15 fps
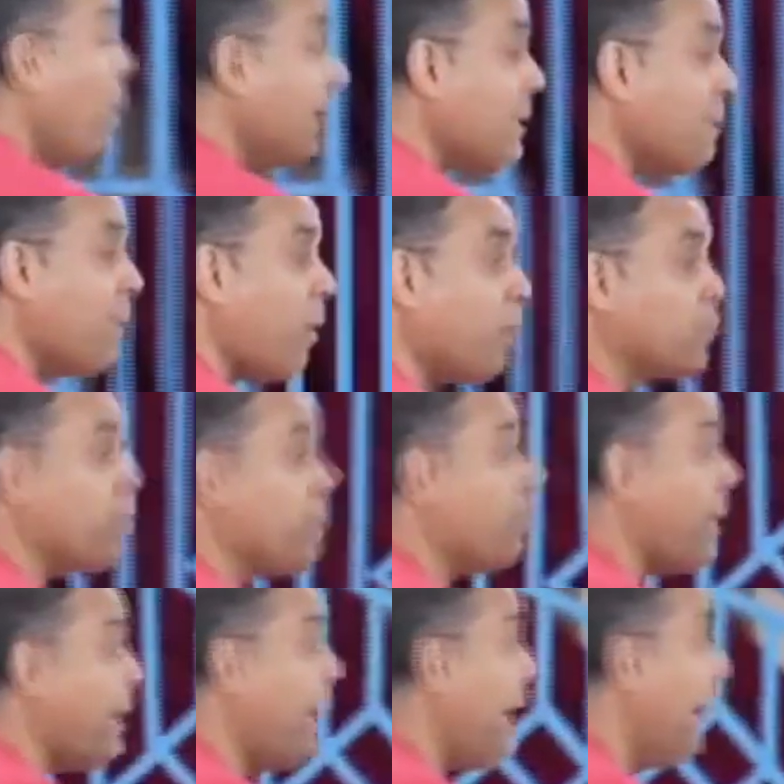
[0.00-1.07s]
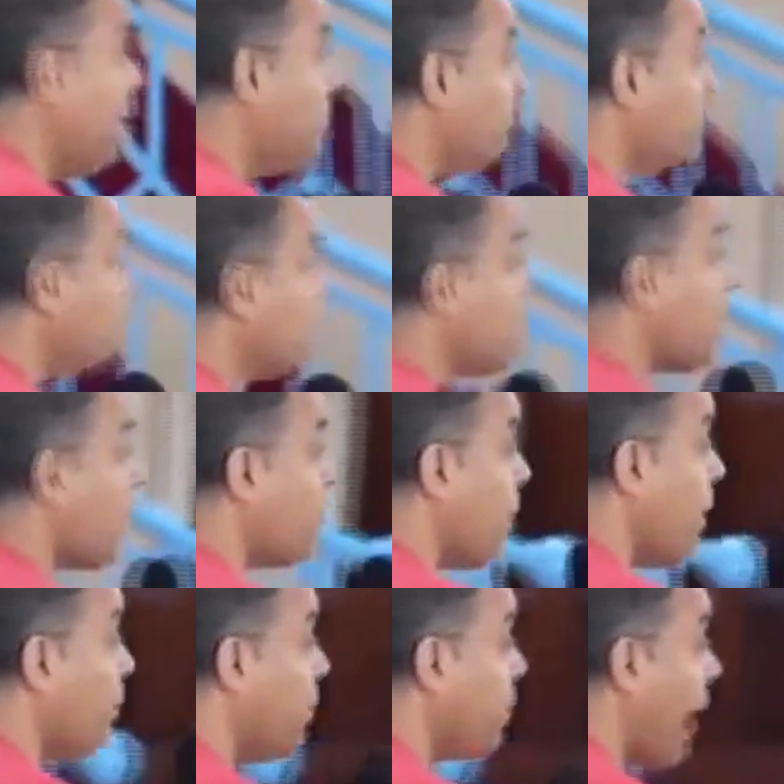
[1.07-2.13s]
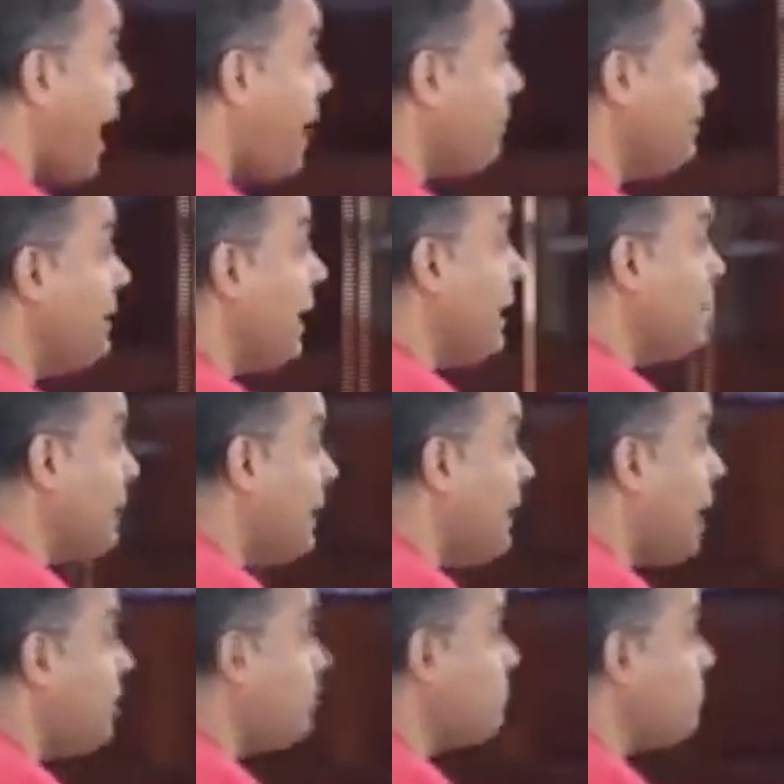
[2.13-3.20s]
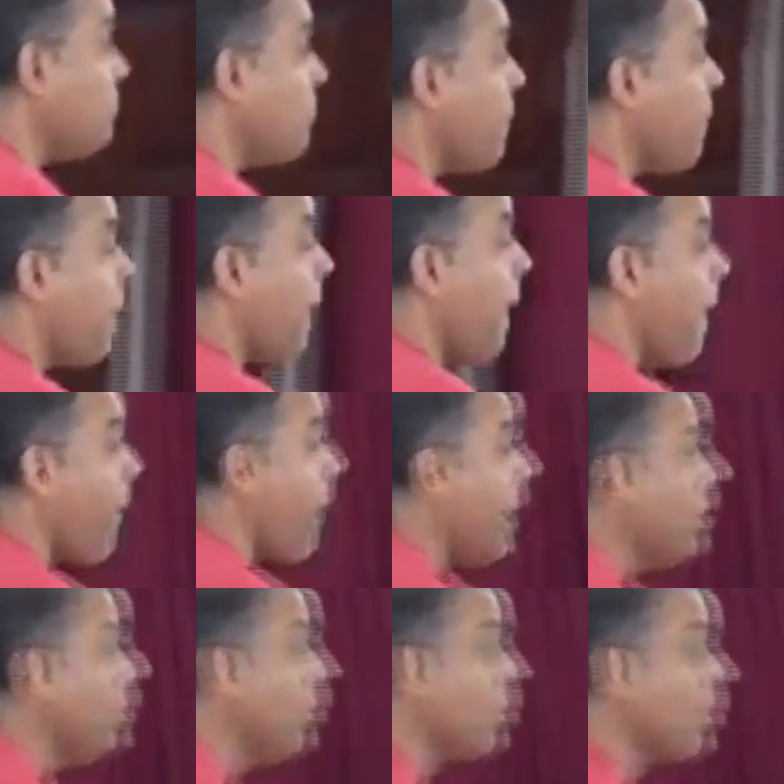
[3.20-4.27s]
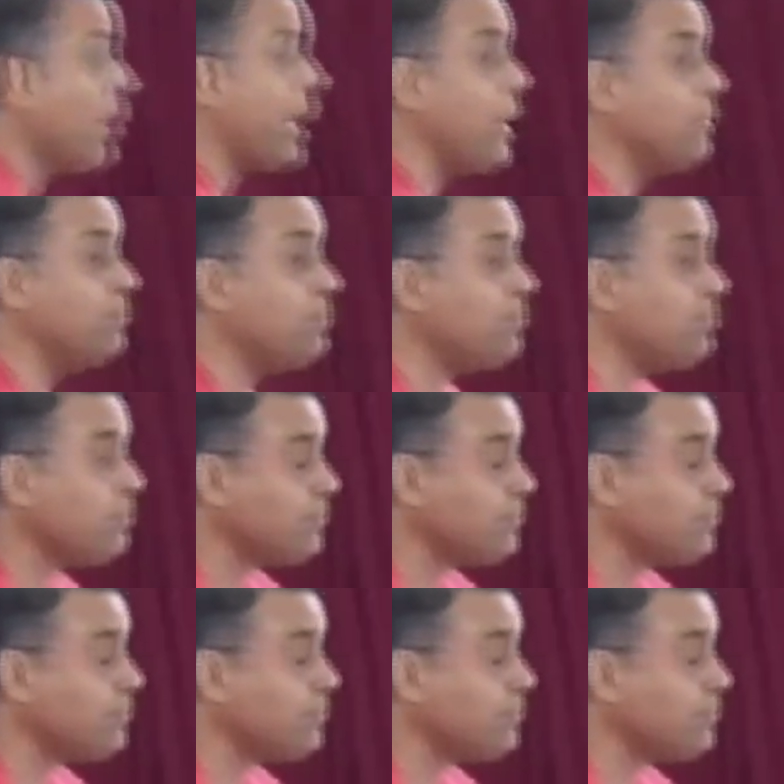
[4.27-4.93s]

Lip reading: one time I was with Benny Hinn somewhere. We were having a dinner in Ukraine.